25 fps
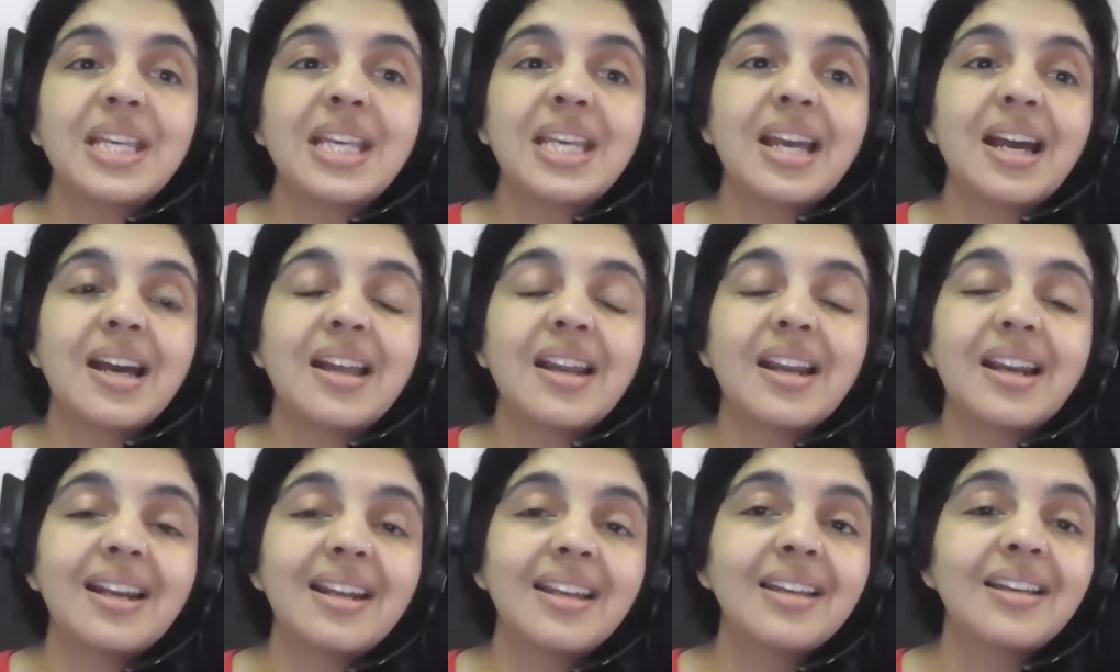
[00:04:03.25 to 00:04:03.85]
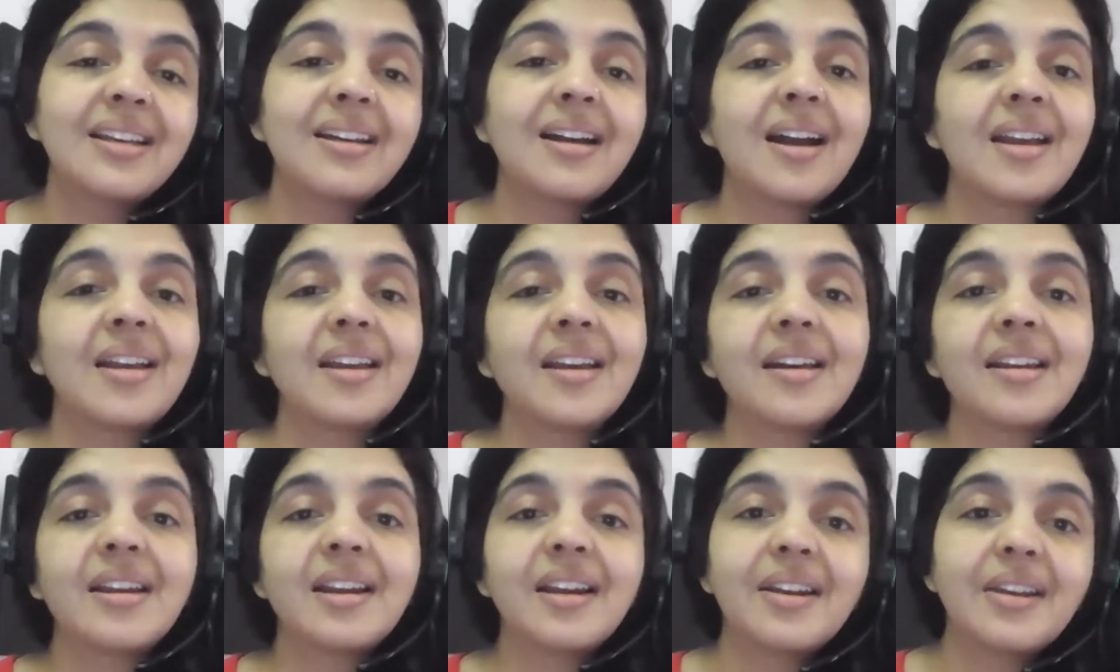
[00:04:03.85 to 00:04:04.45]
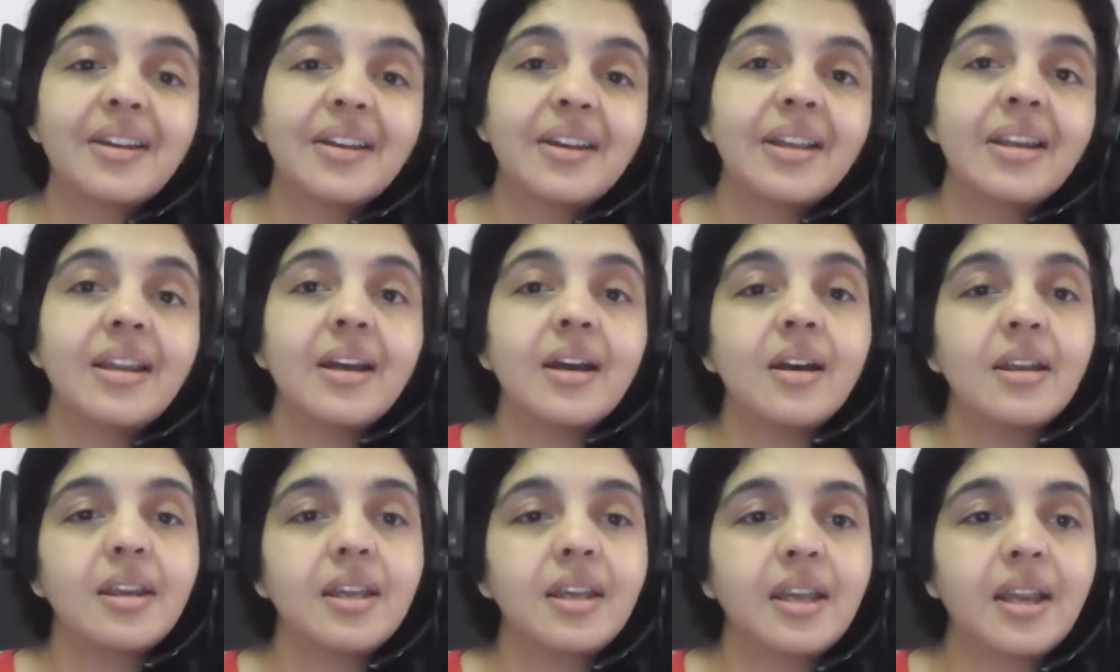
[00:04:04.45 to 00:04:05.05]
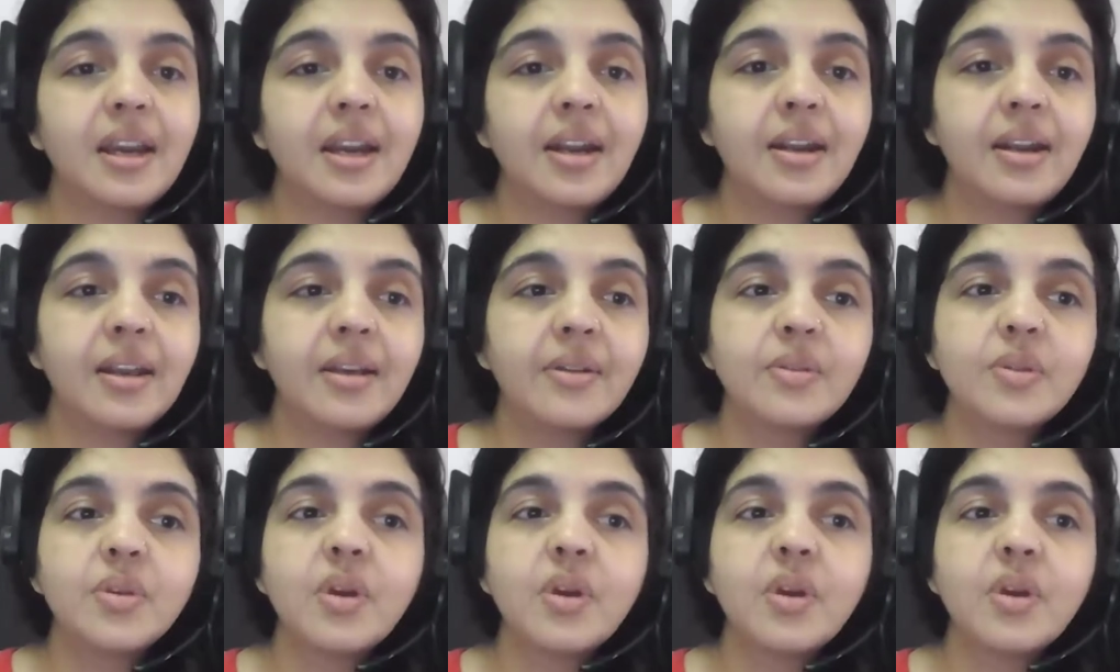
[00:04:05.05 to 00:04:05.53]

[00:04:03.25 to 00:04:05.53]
ER ending, IR ending and RE ending.